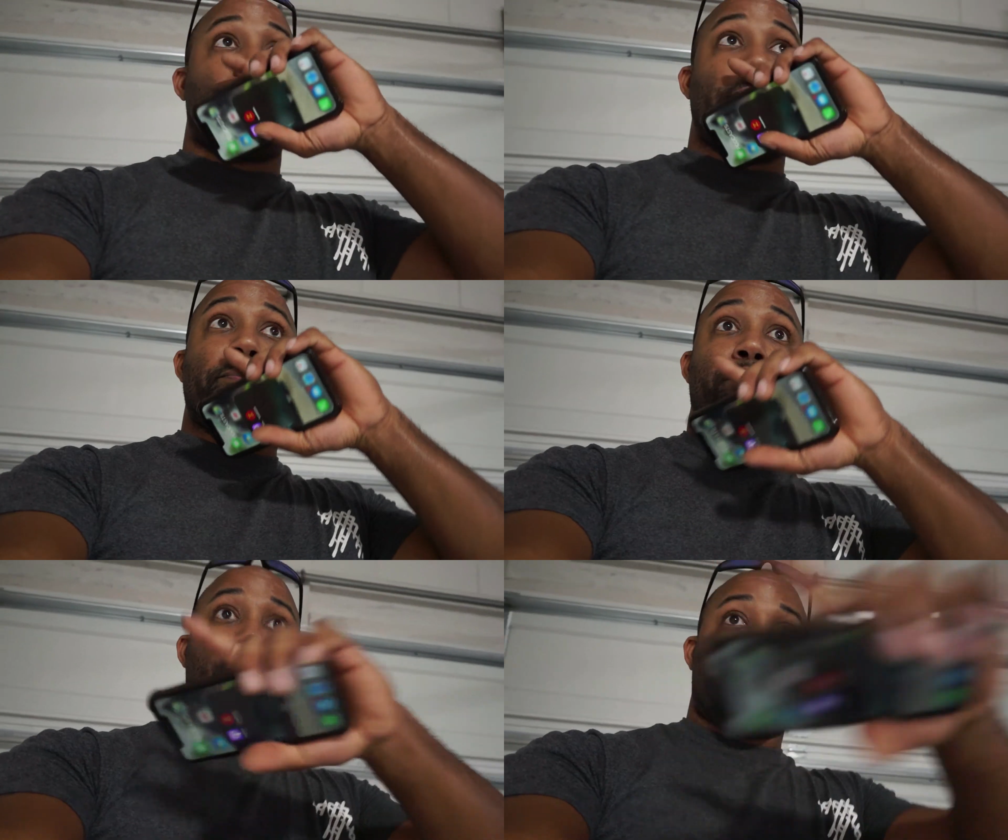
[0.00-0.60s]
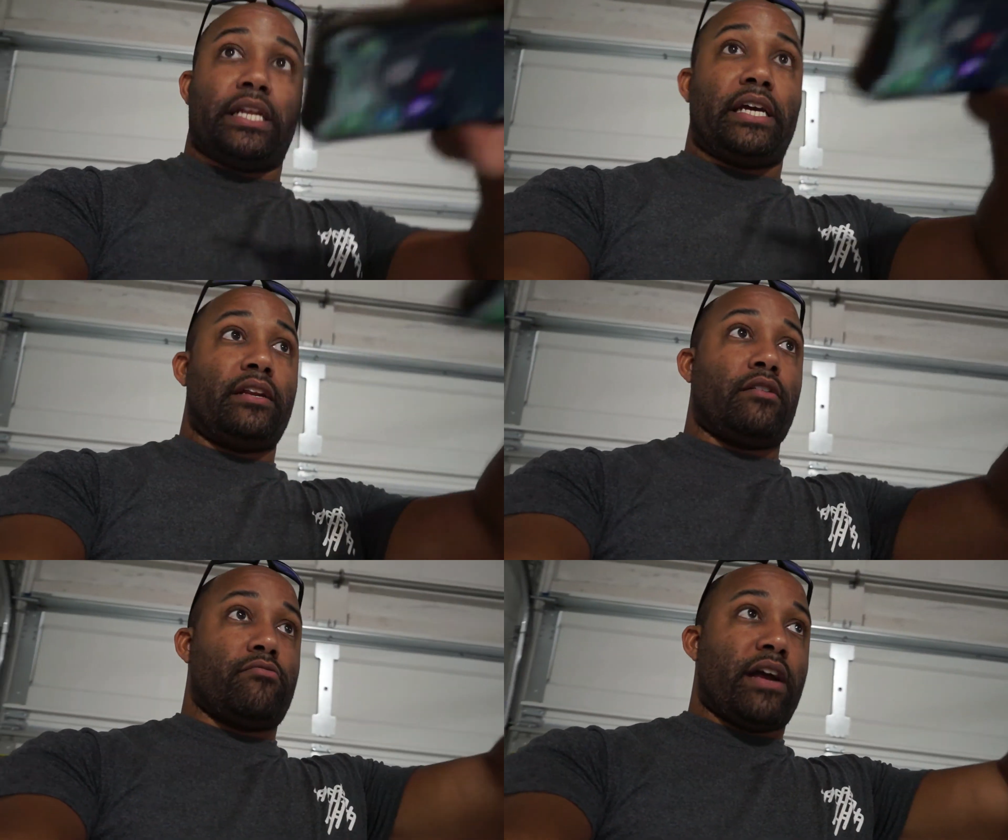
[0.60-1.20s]
and put it
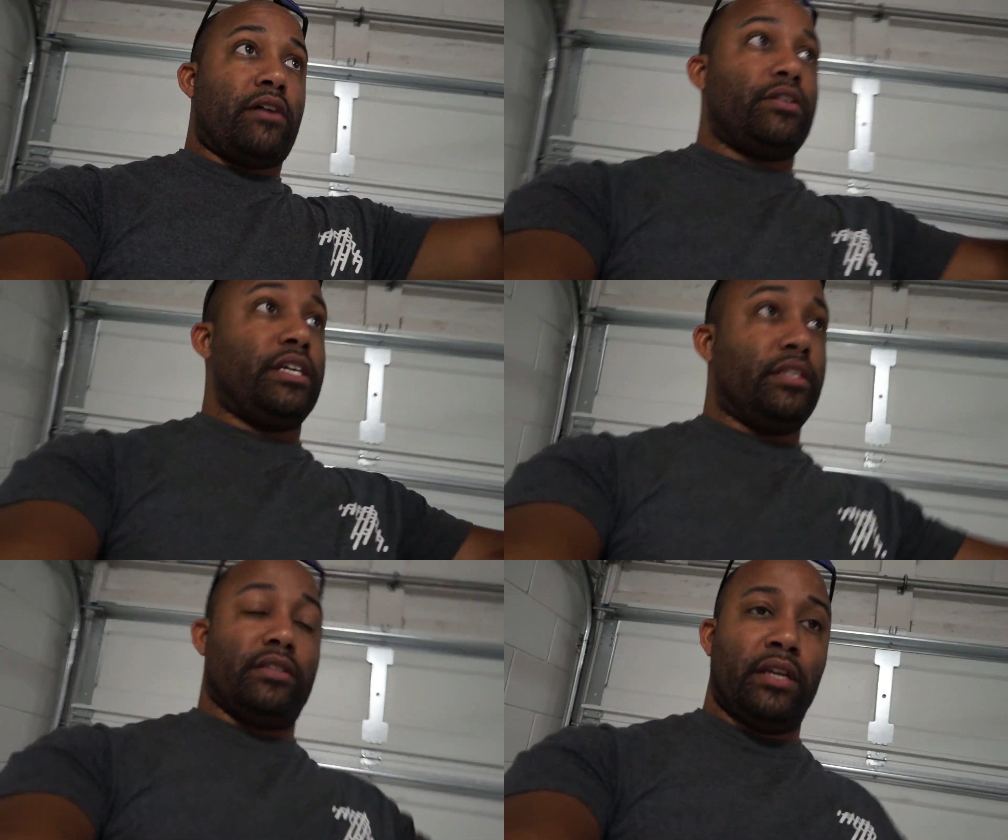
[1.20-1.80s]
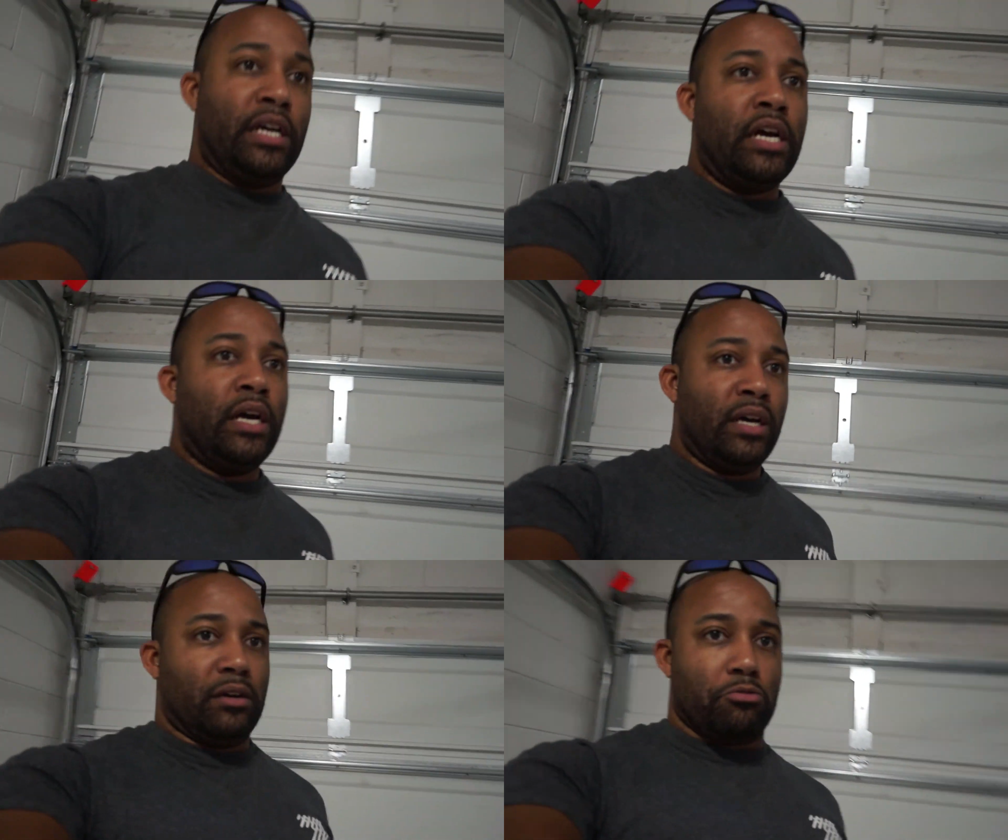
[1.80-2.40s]
in around and
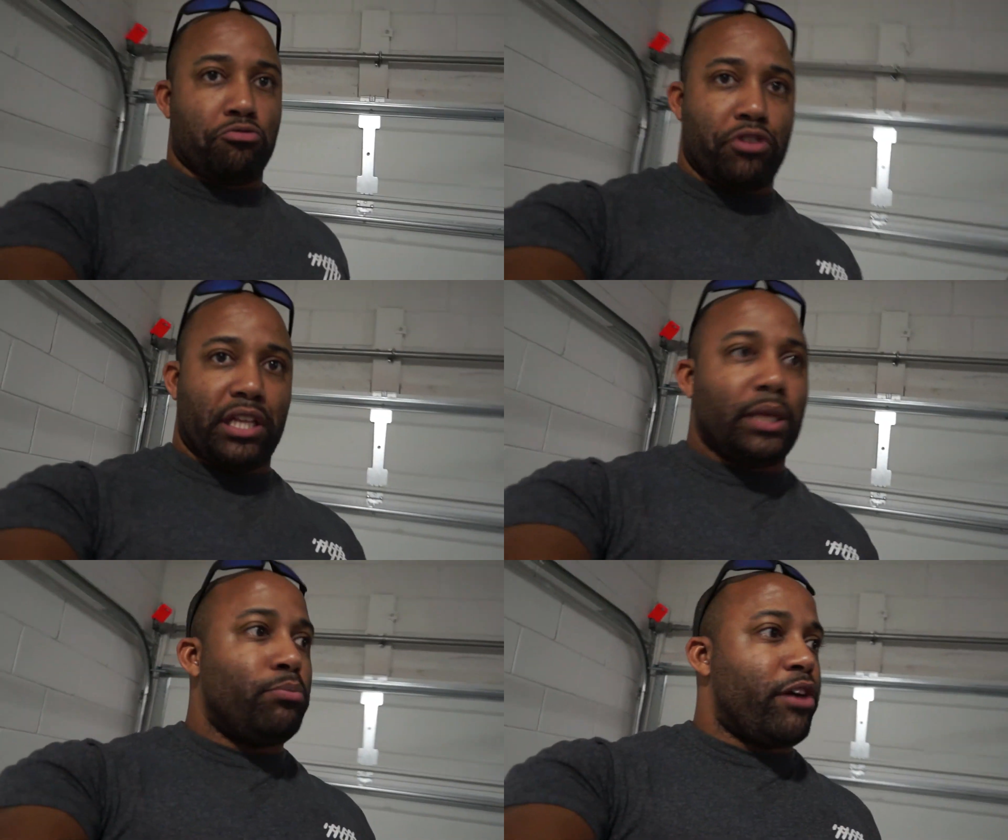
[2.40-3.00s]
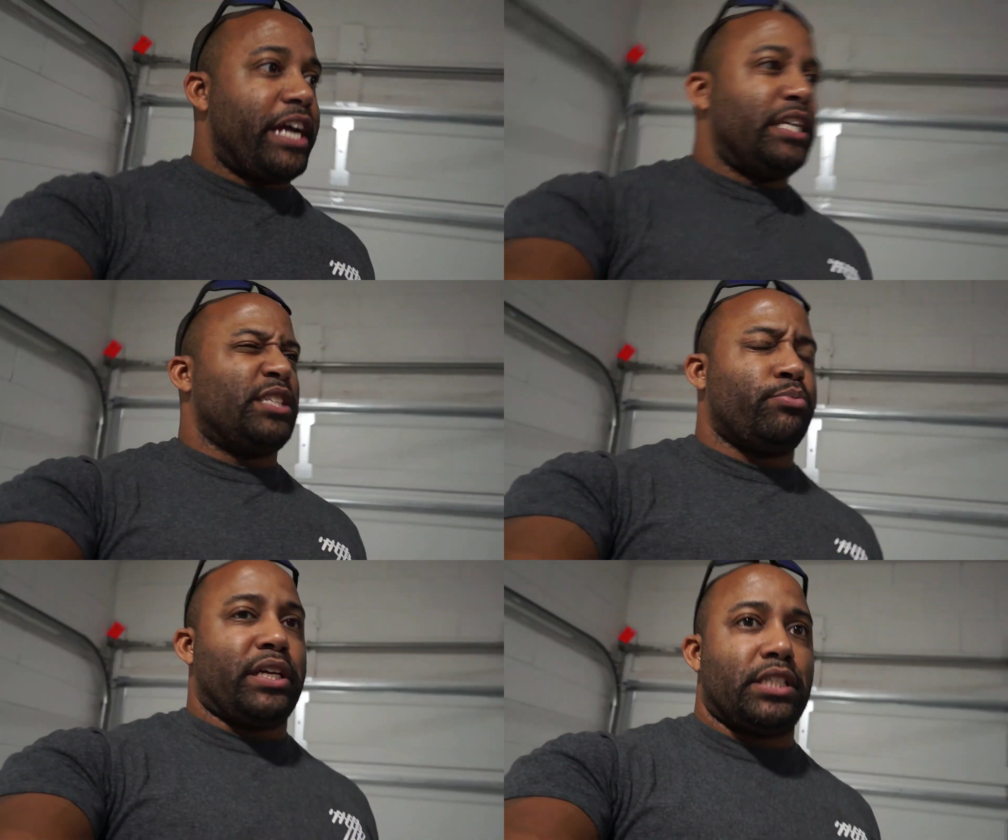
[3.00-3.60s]
really brighten this
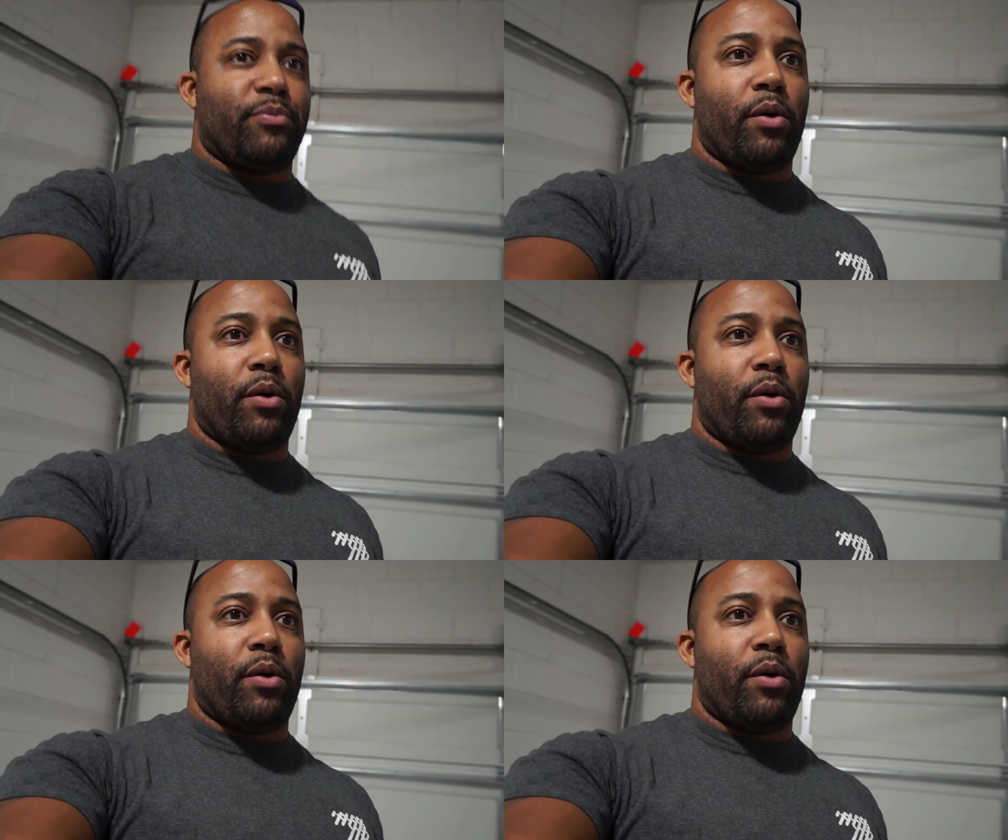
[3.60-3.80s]
place up.